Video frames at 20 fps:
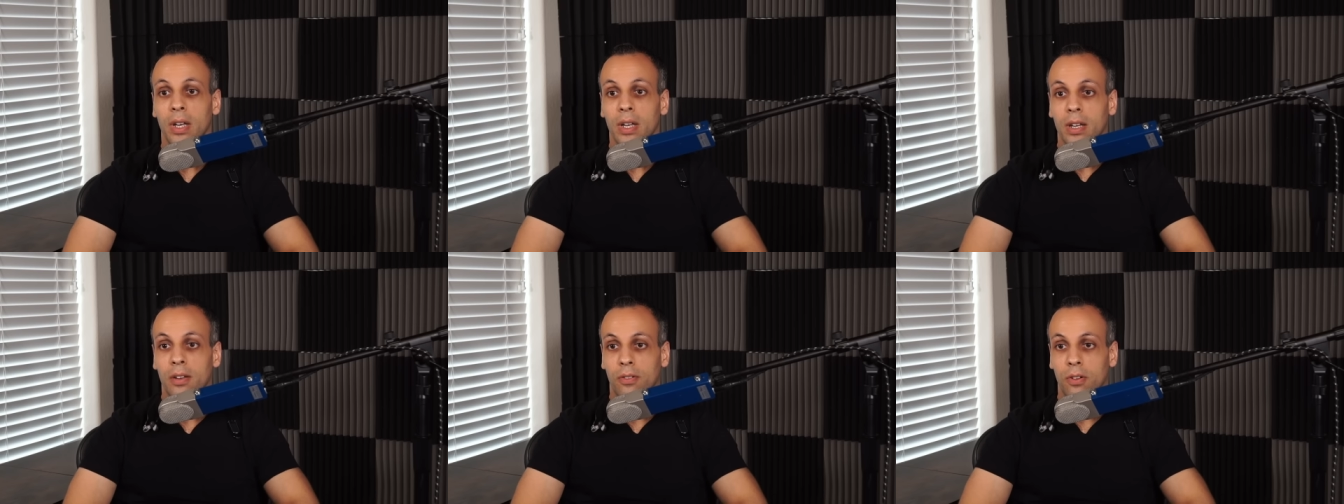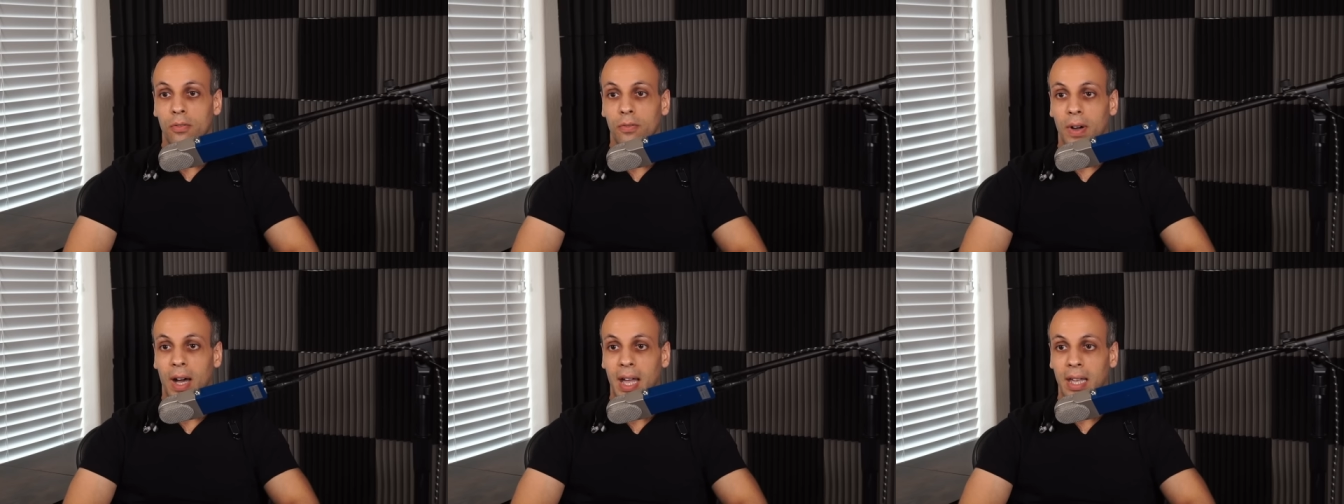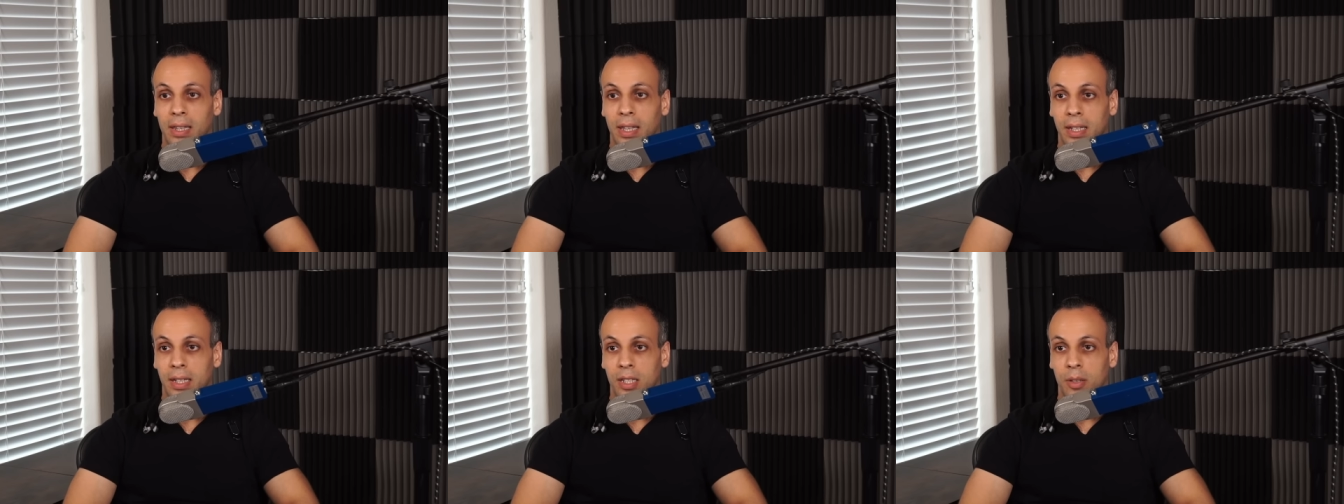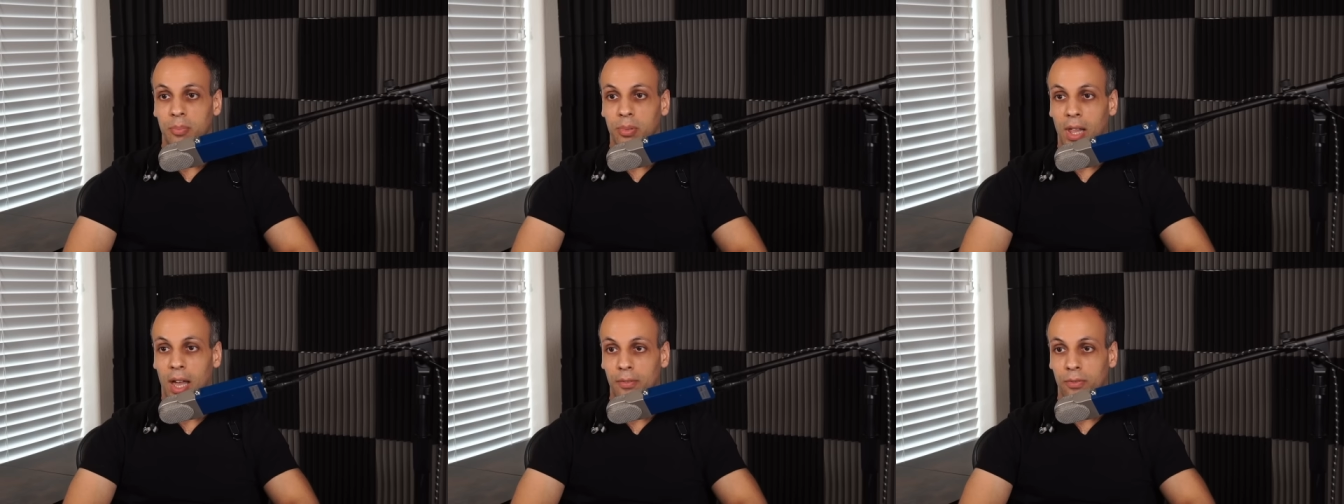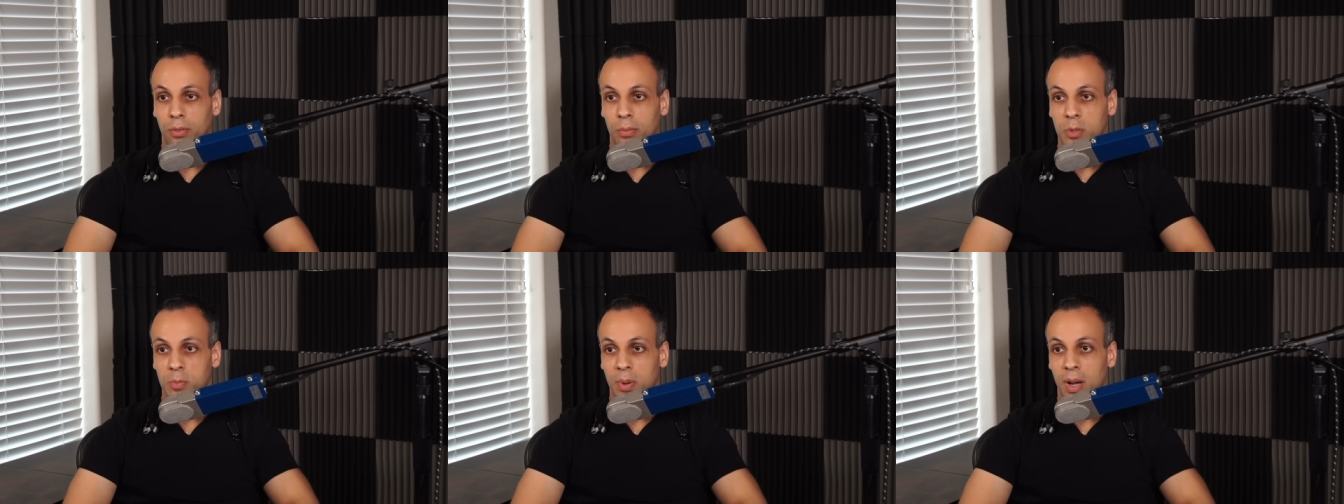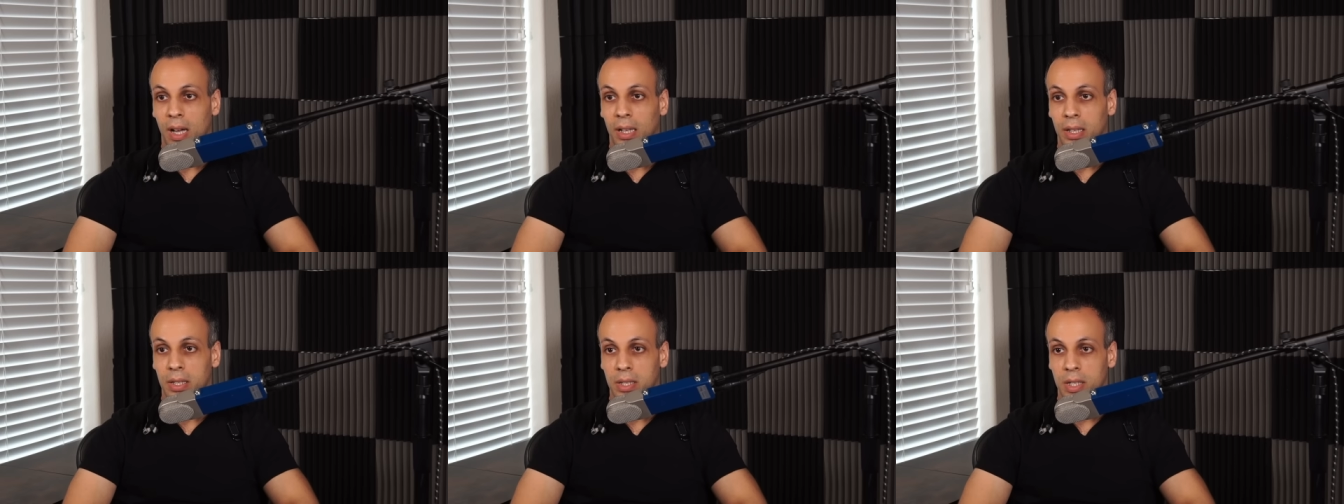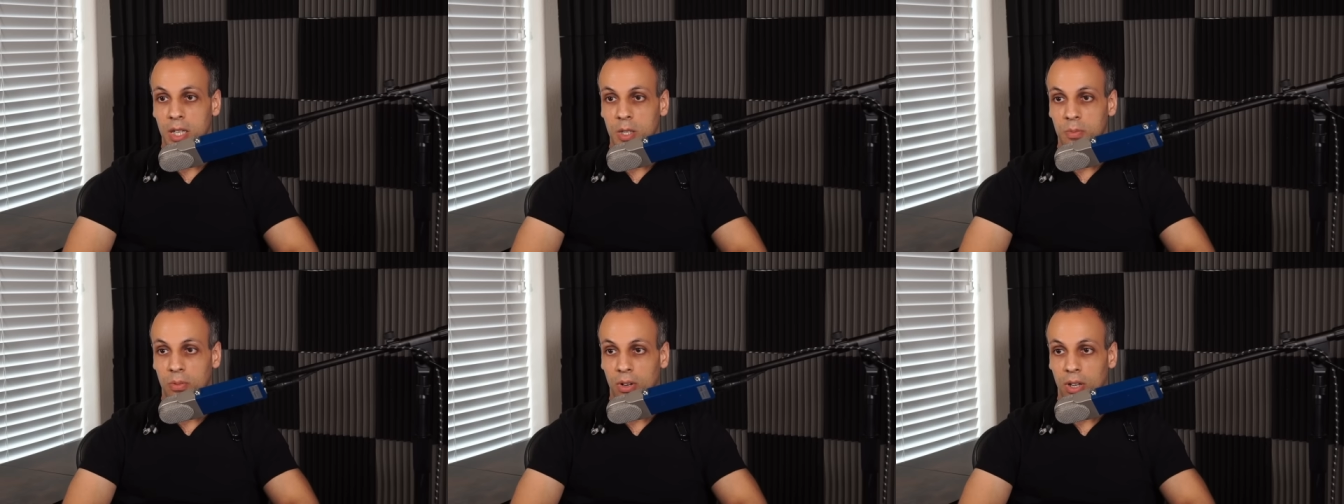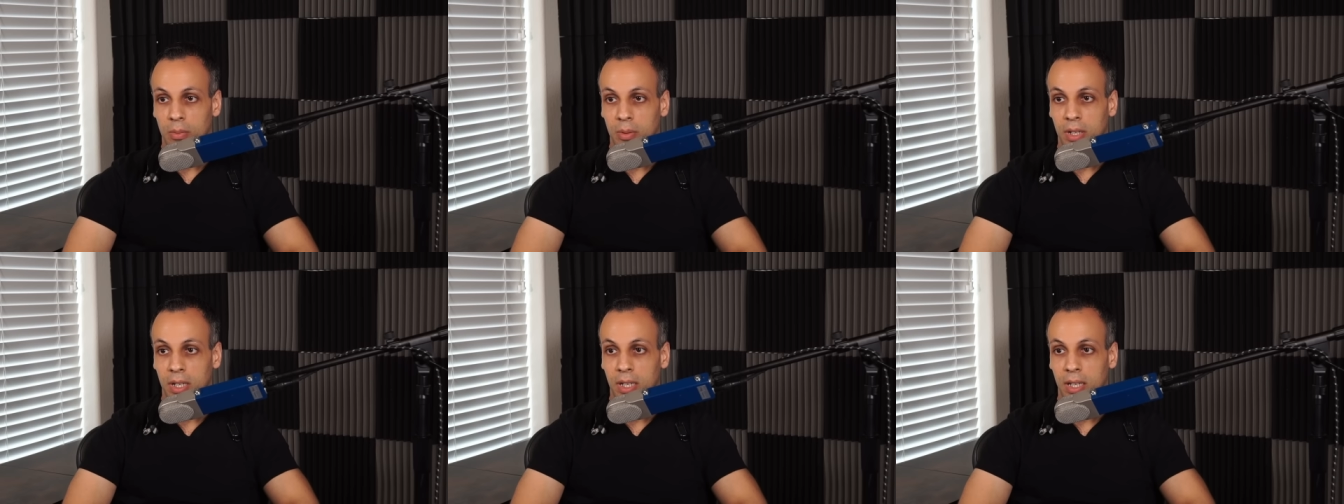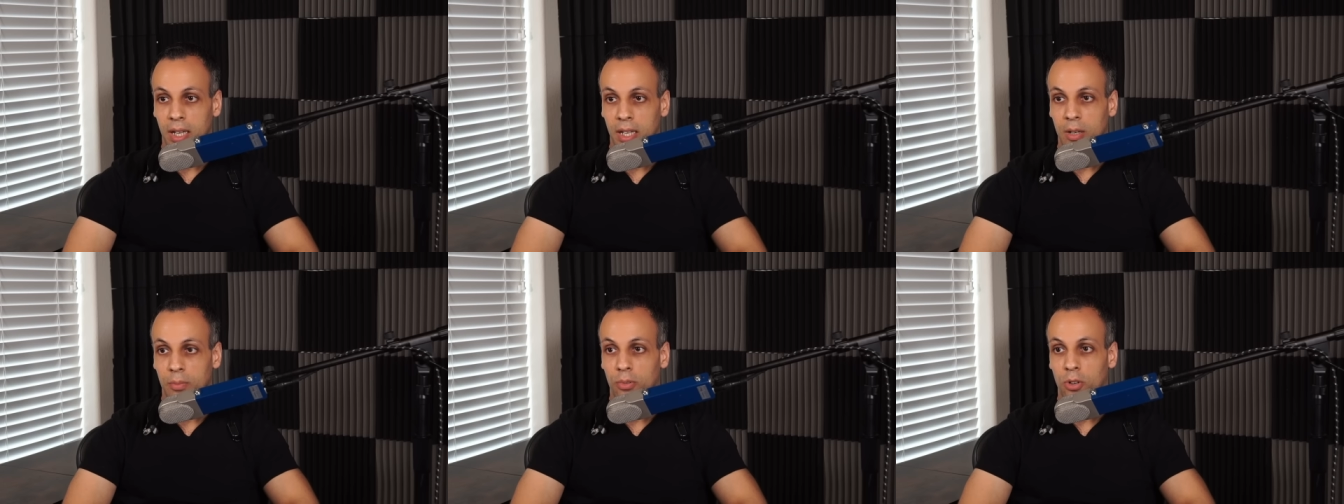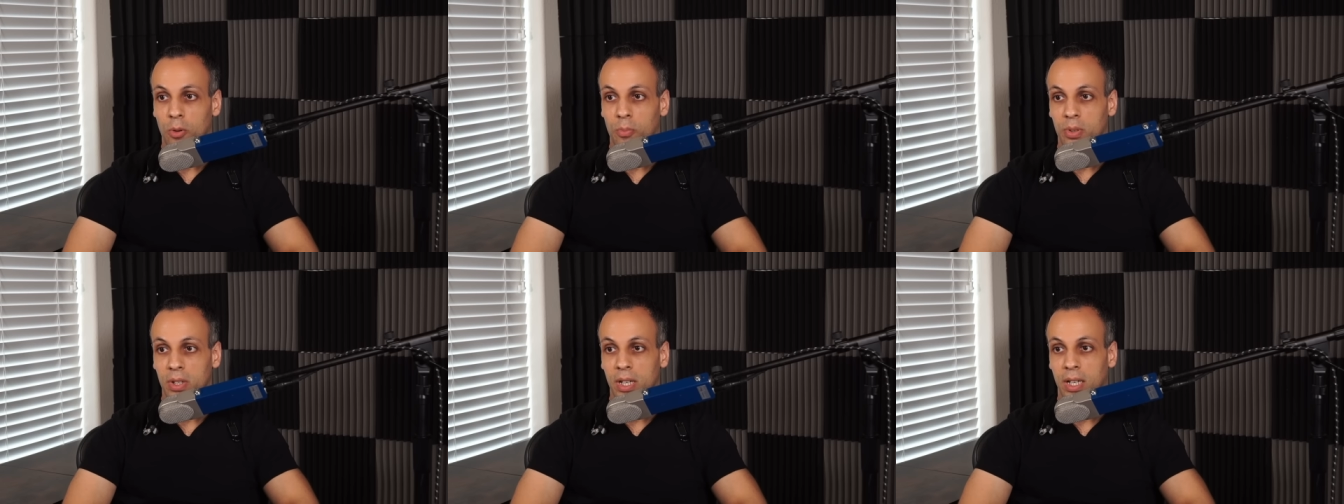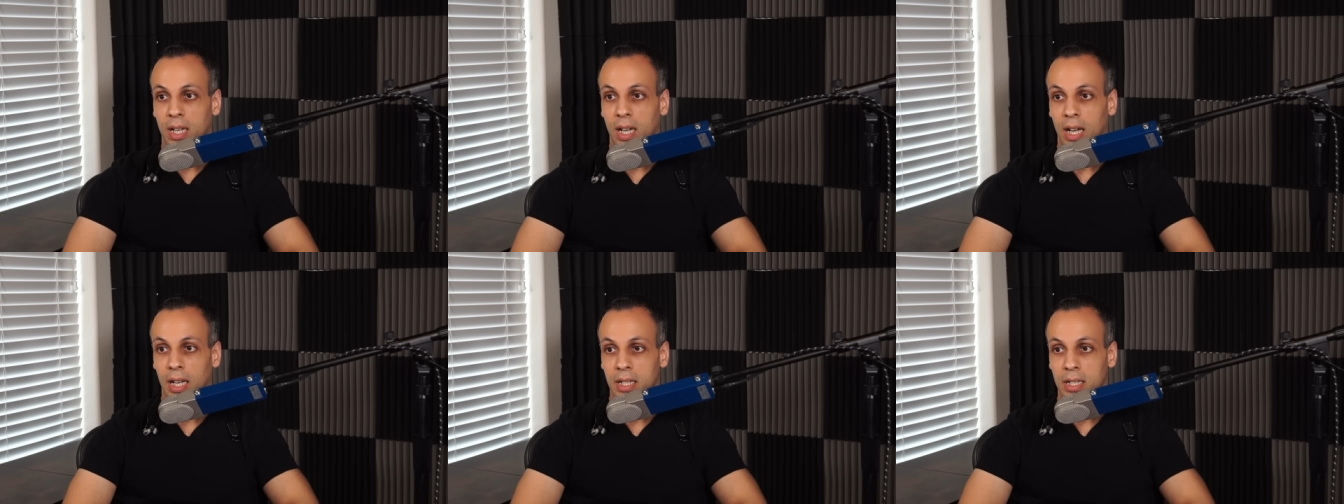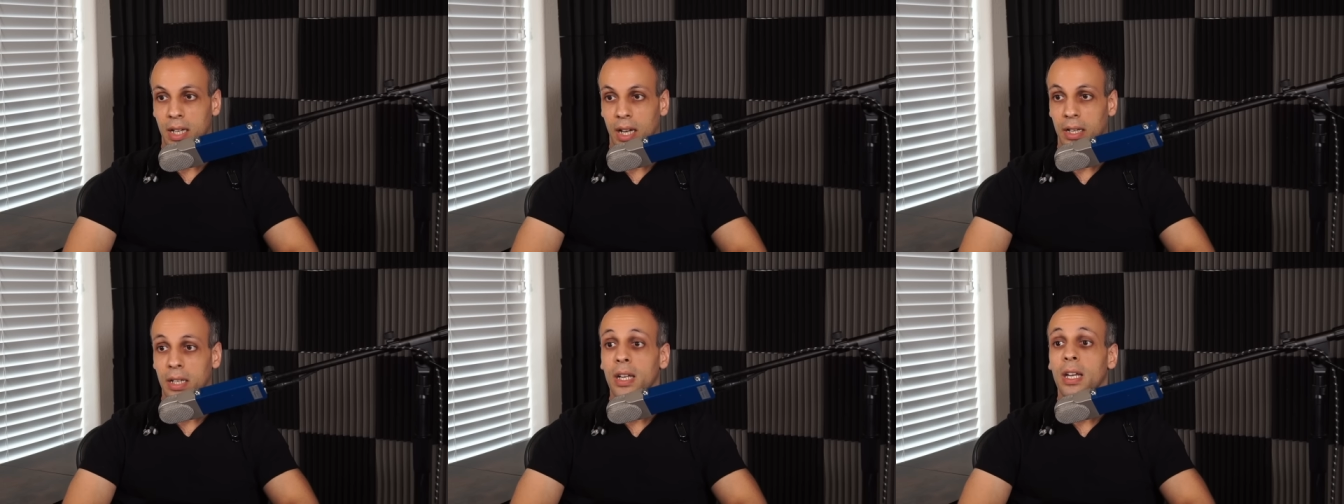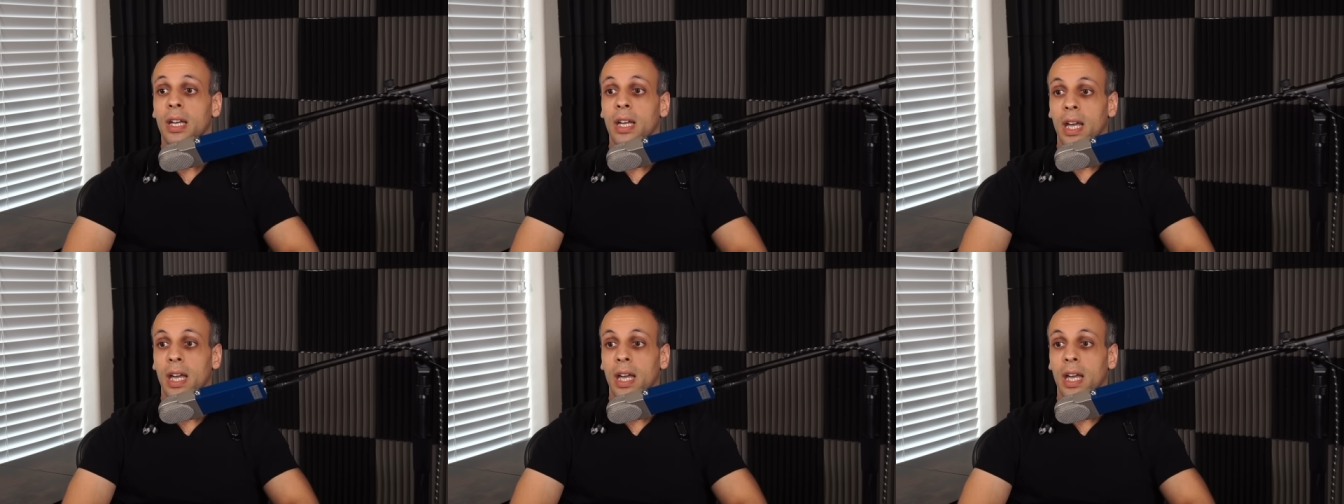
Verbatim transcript: for violating the platform's policies prohibiting inappropriate conduct.